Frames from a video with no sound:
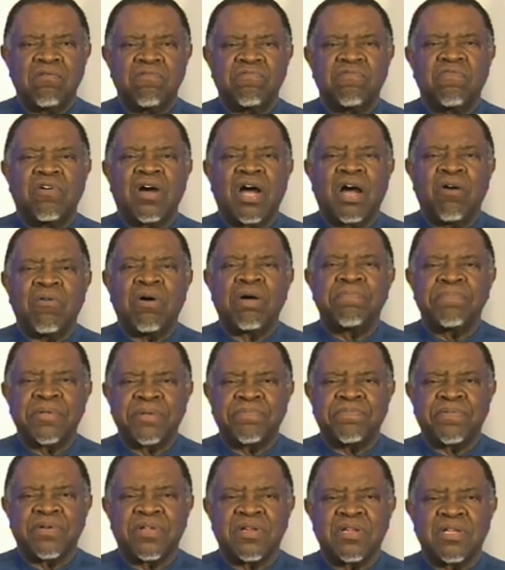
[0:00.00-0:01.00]
for our
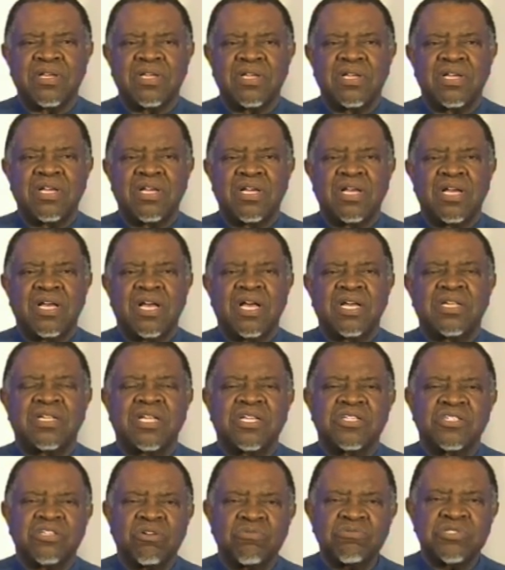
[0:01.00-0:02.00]
people at
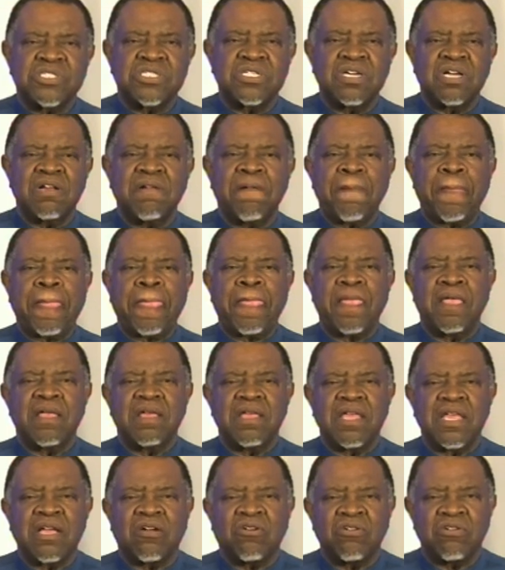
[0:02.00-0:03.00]
a social,
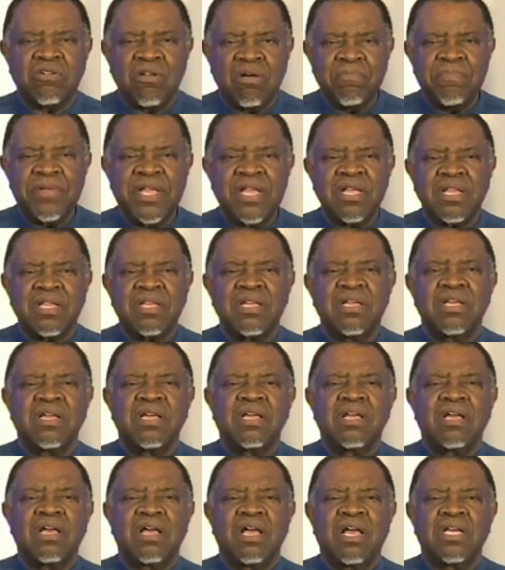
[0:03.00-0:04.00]
economic,
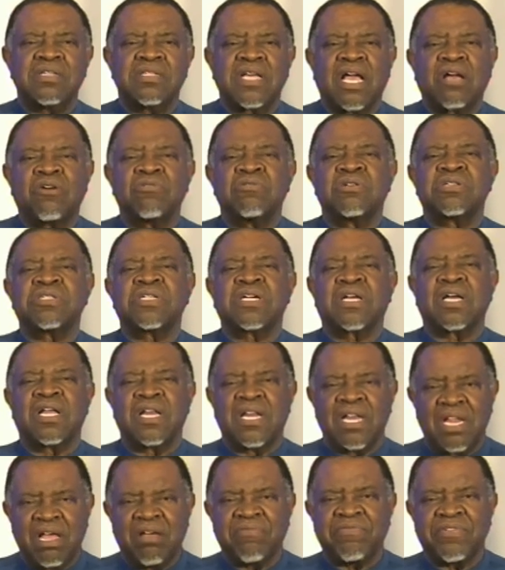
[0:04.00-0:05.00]
and psychological
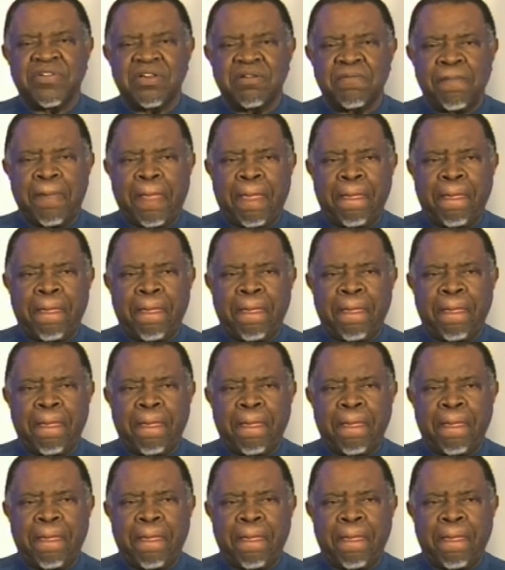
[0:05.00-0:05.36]
level.